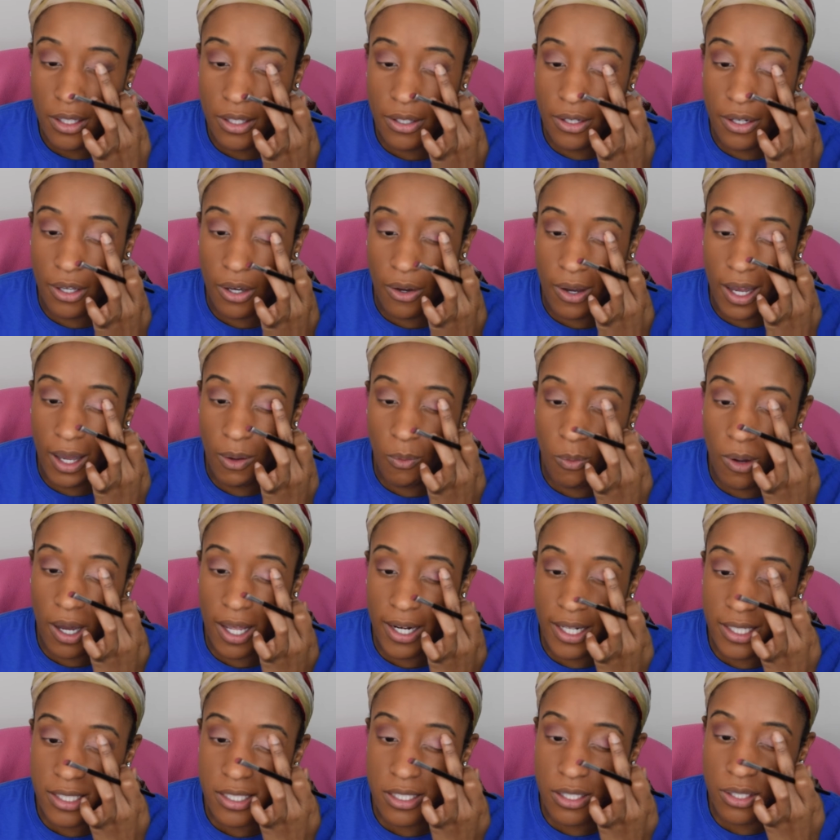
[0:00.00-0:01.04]
know, I
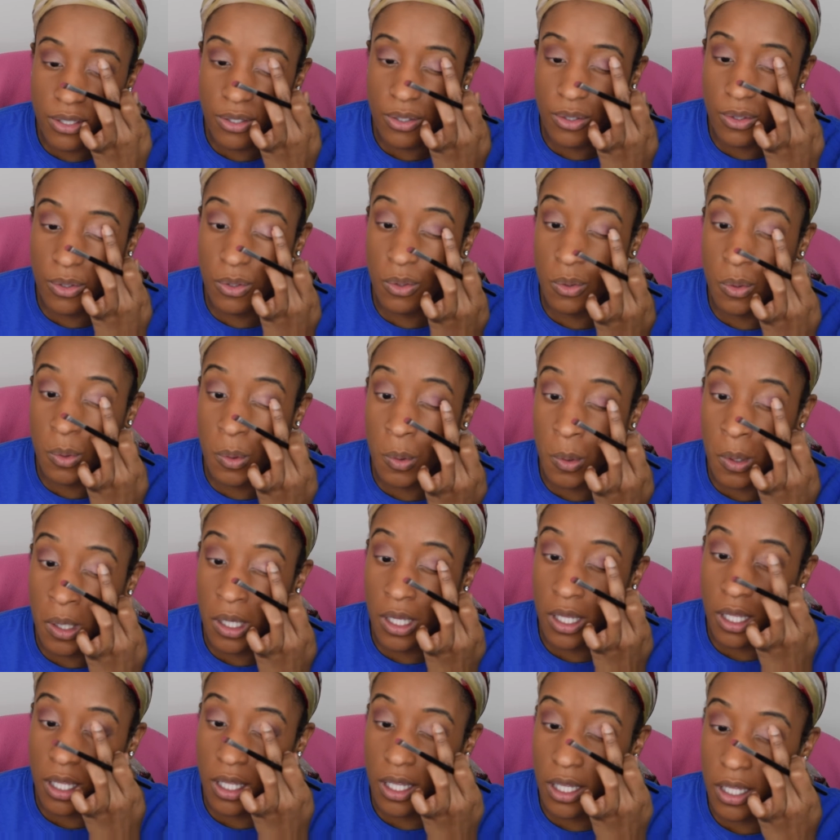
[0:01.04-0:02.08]
wanted to
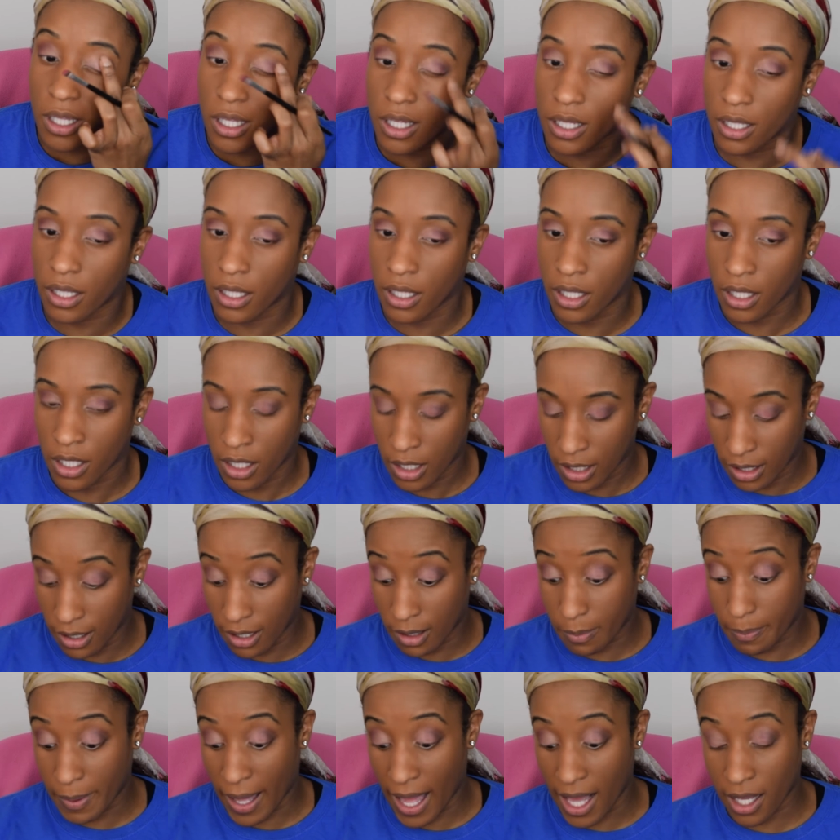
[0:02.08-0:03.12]

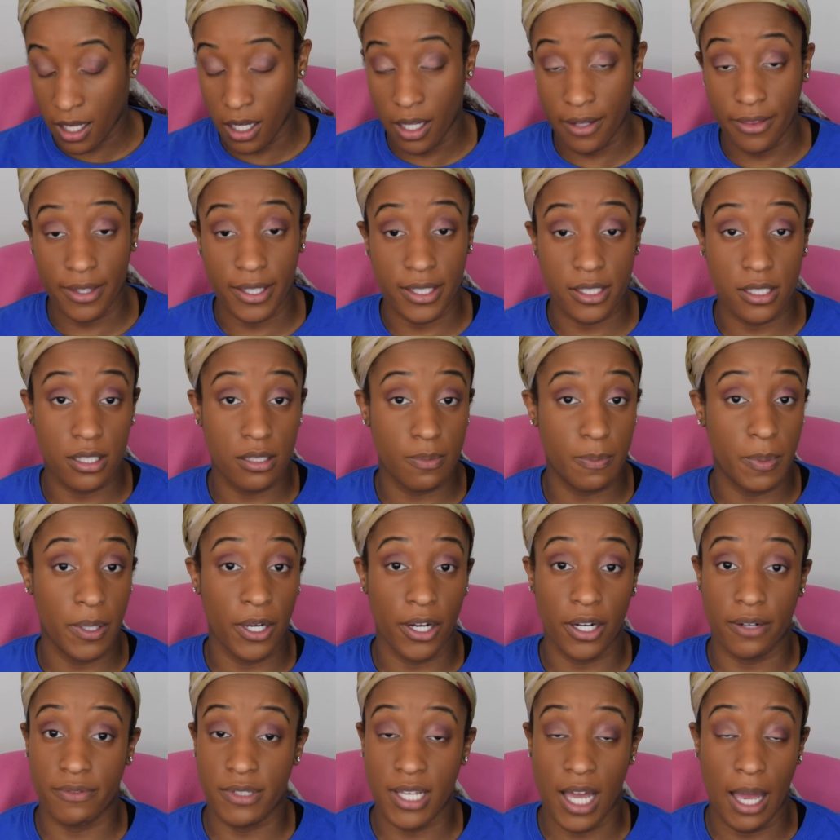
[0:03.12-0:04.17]
look back on this
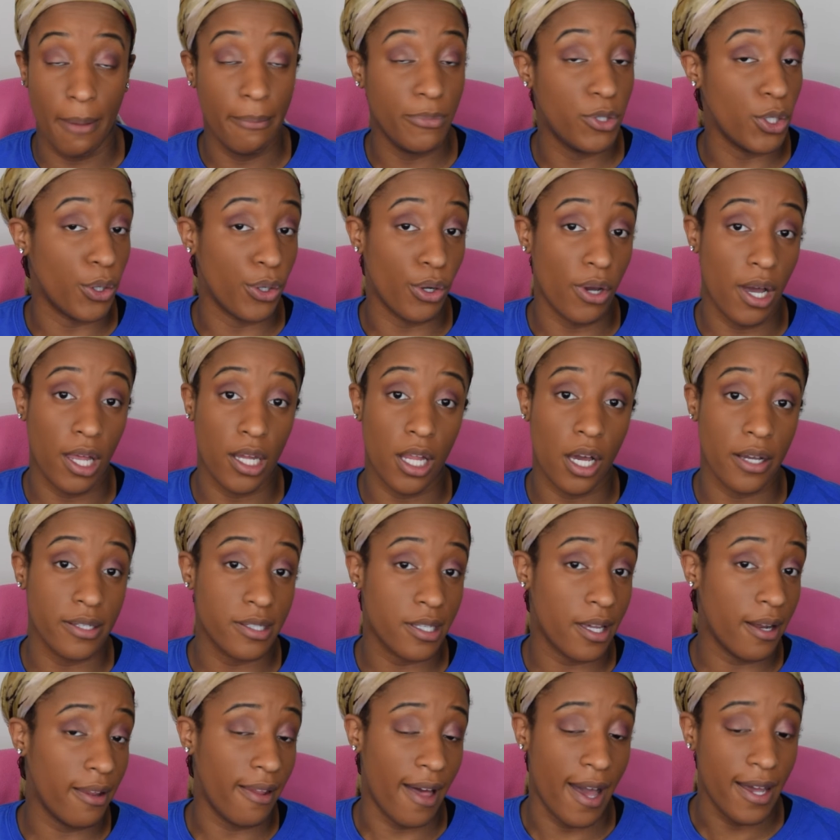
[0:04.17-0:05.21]
period of time, don't know how long it's
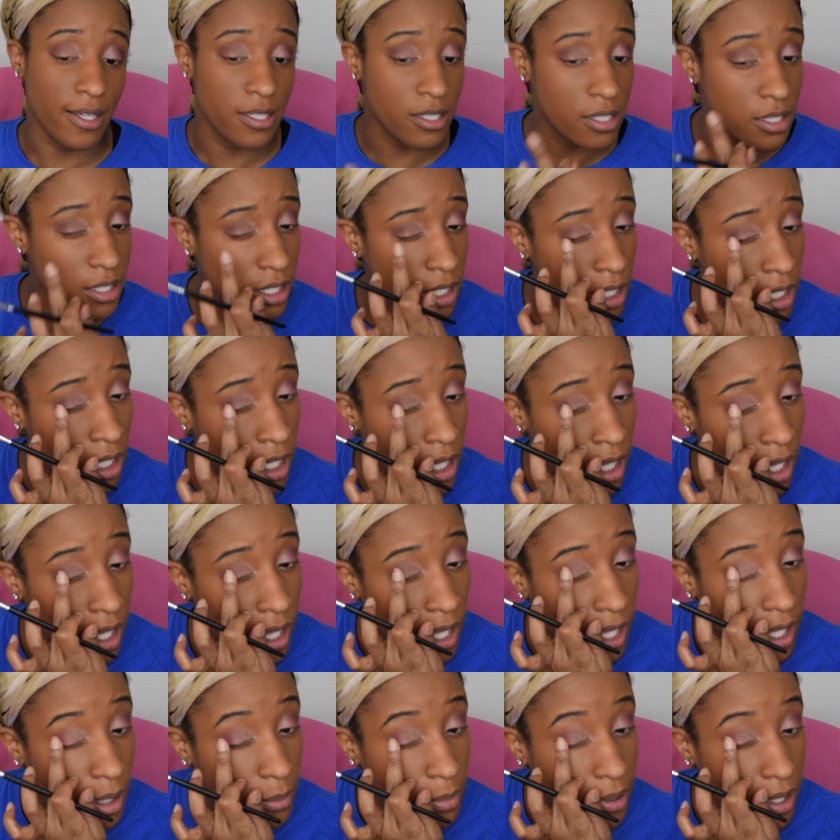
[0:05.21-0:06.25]
going to last,
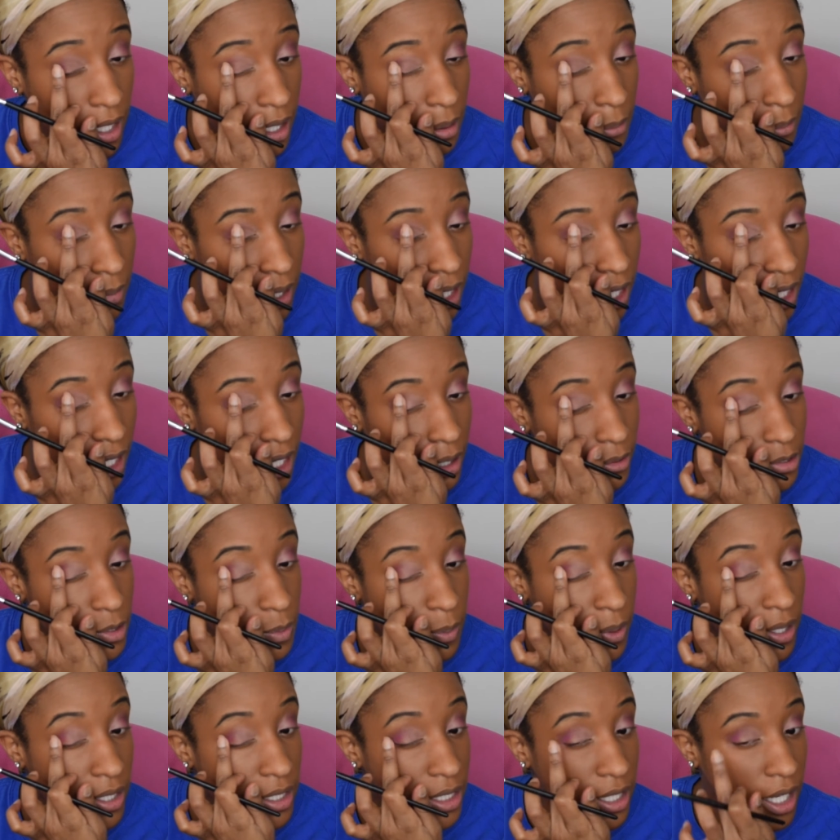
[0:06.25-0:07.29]
and be like, man, I was
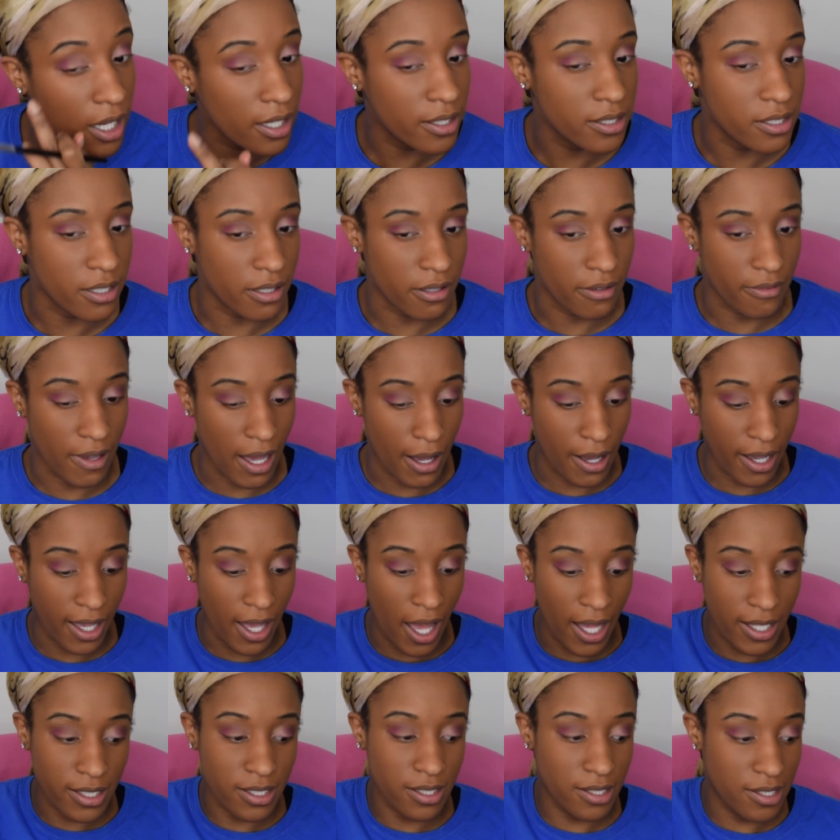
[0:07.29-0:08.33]
productive. I
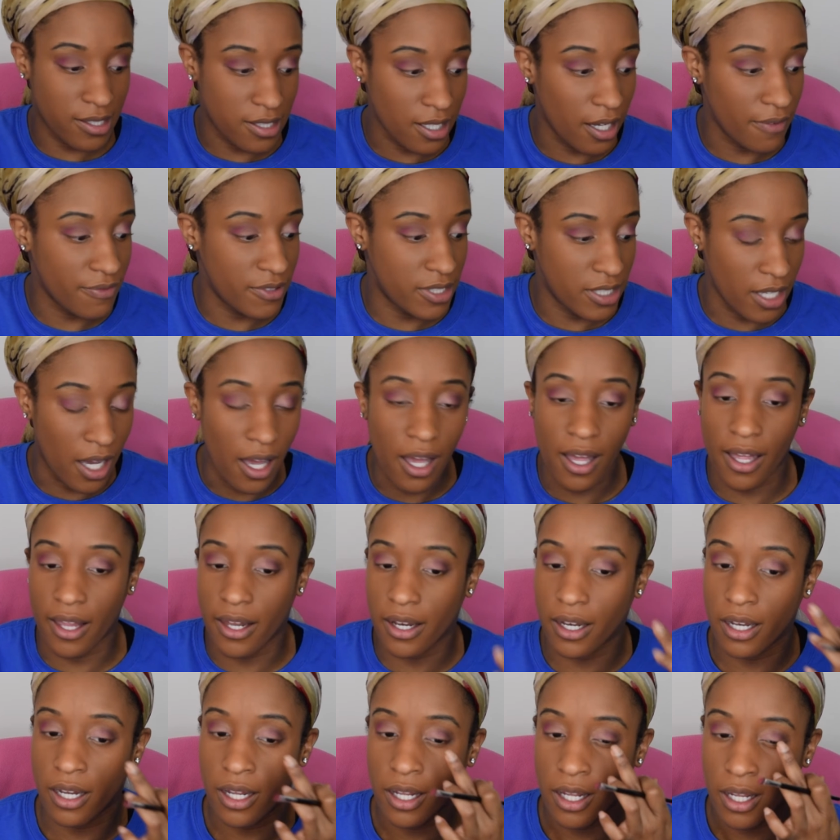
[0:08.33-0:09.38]
got stuff
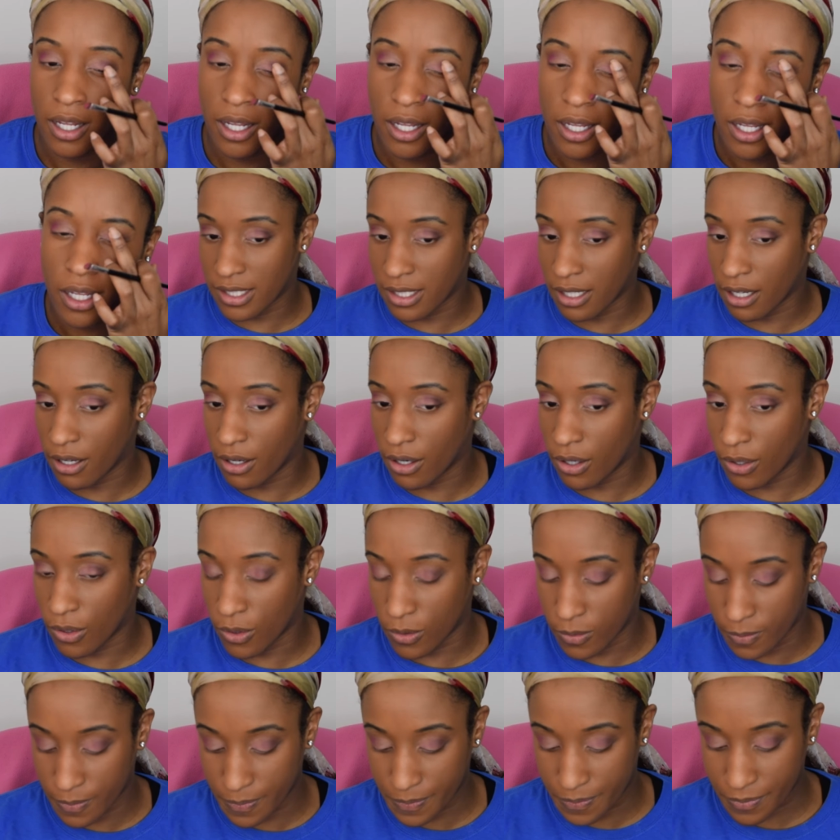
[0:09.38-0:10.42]
done.
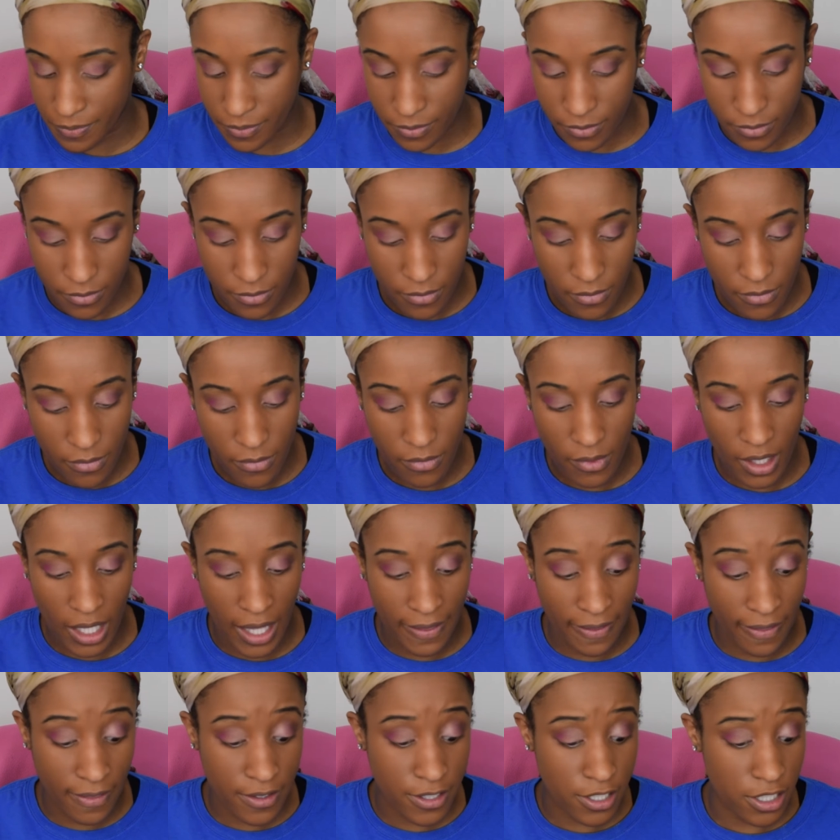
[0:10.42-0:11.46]
So I
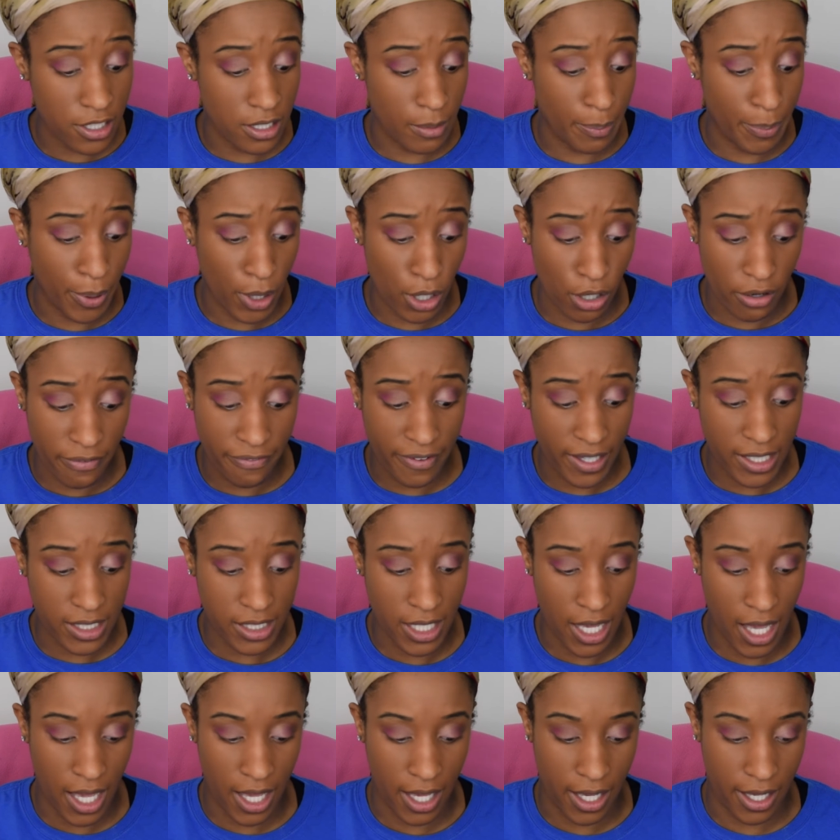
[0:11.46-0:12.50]
think this is a perfect
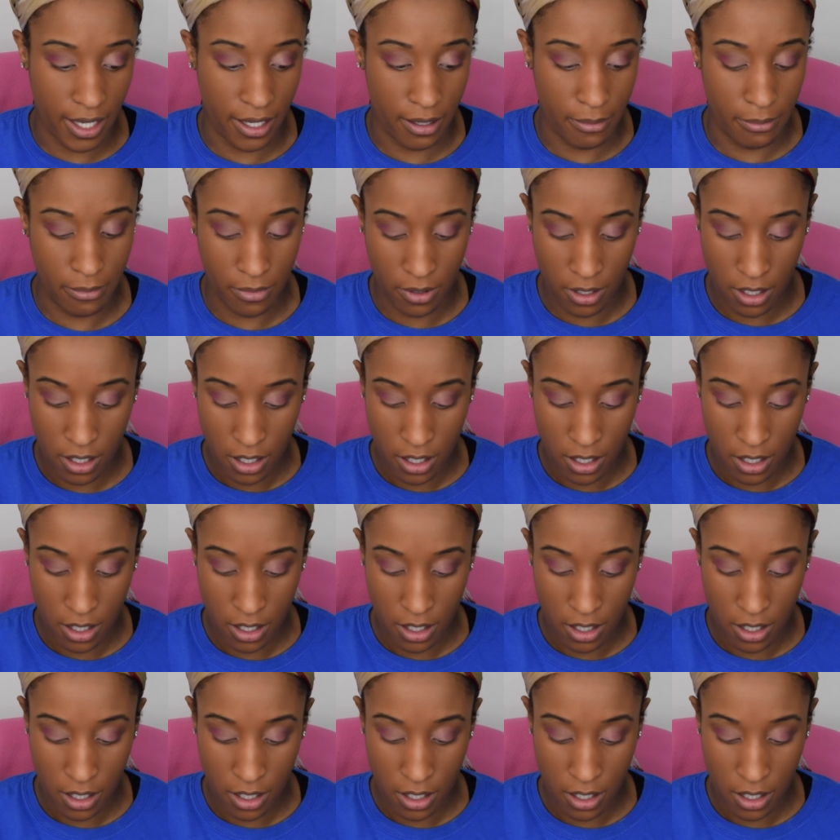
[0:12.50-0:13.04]
time